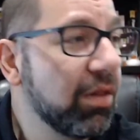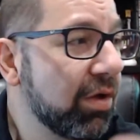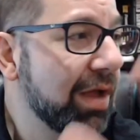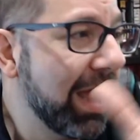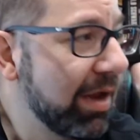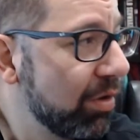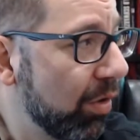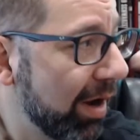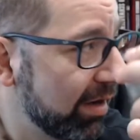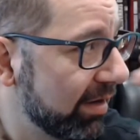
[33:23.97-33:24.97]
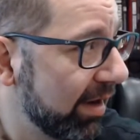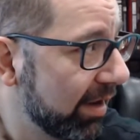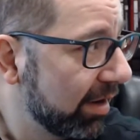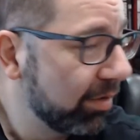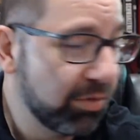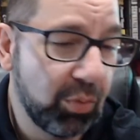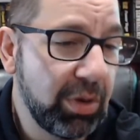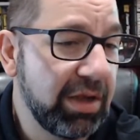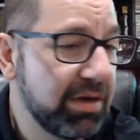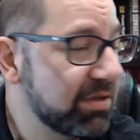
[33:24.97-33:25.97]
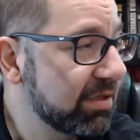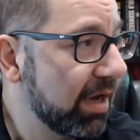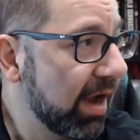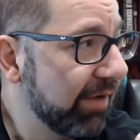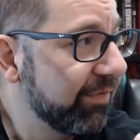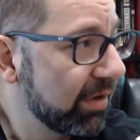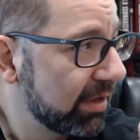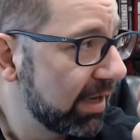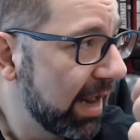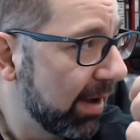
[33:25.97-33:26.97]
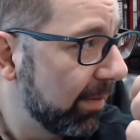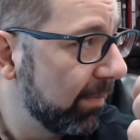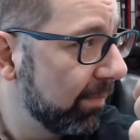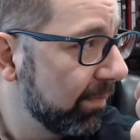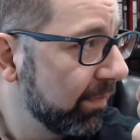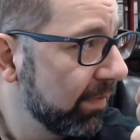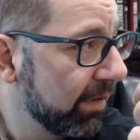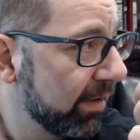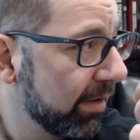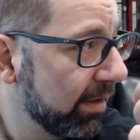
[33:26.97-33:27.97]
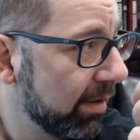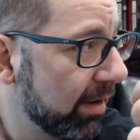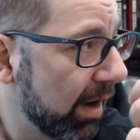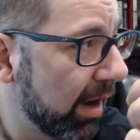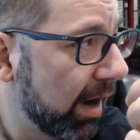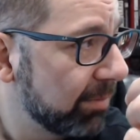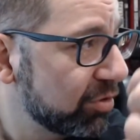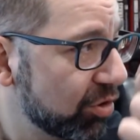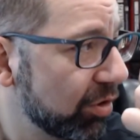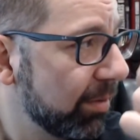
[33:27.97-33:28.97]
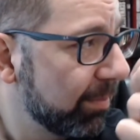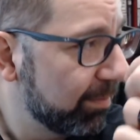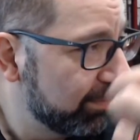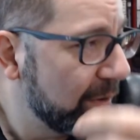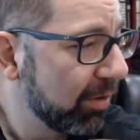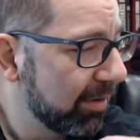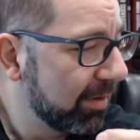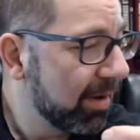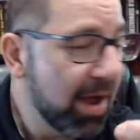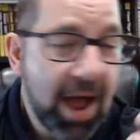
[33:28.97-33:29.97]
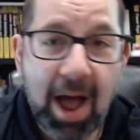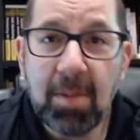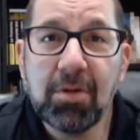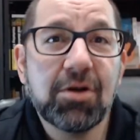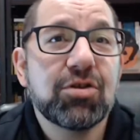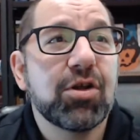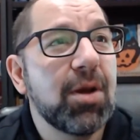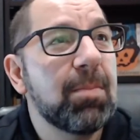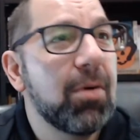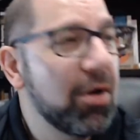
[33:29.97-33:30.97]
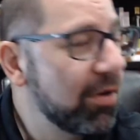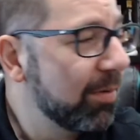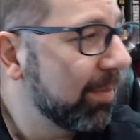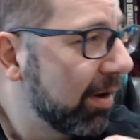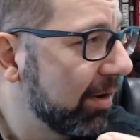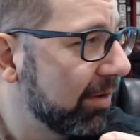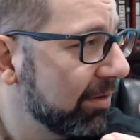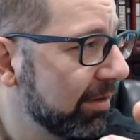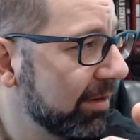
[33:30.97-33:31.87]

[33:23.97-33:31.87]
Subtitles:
Look, I know how to take care of the weeds. I figured it out. I'm just gonna burn. Just gonna burn them all.